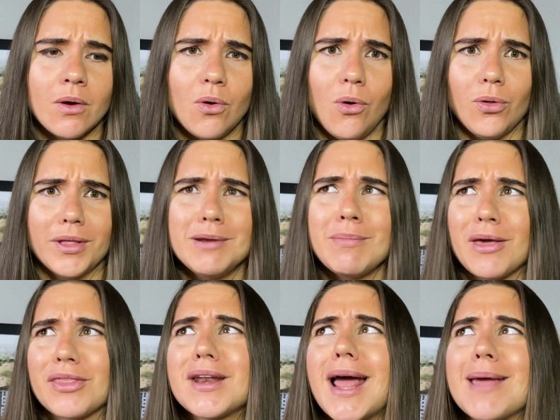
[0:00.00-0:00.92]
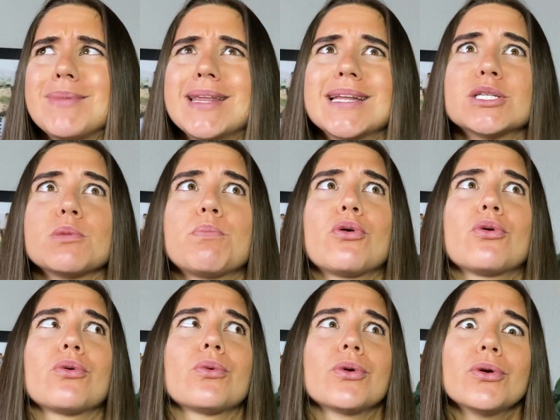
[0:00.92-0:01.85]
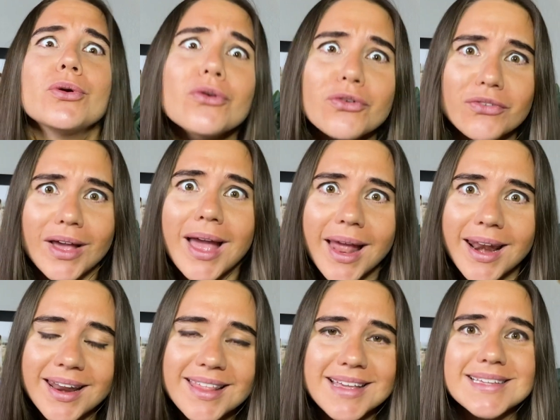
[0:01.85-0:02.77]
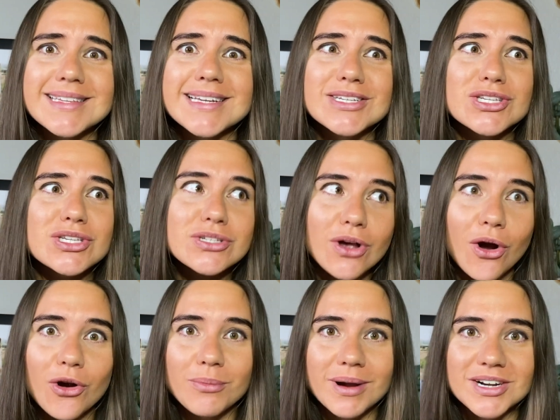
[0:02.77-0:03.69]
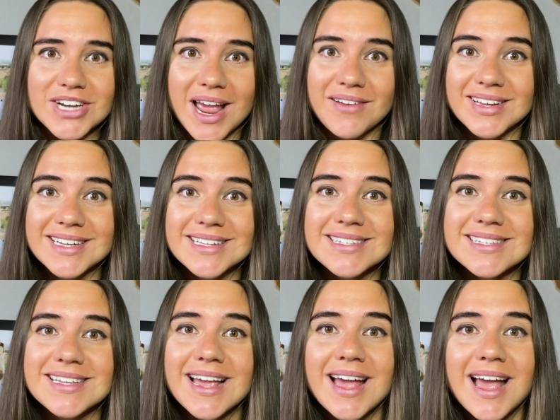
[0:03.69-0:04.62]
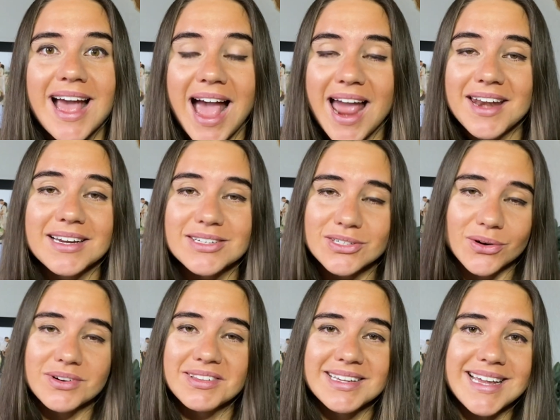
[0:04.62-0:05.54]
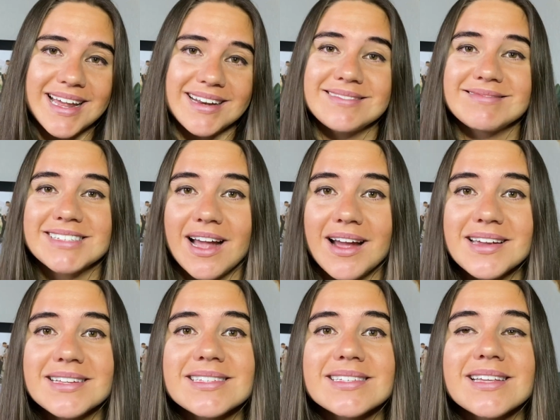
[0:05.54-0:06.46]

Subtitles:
all-in method. I mean, it's proven. There's like so much evidence, anecdotally and science.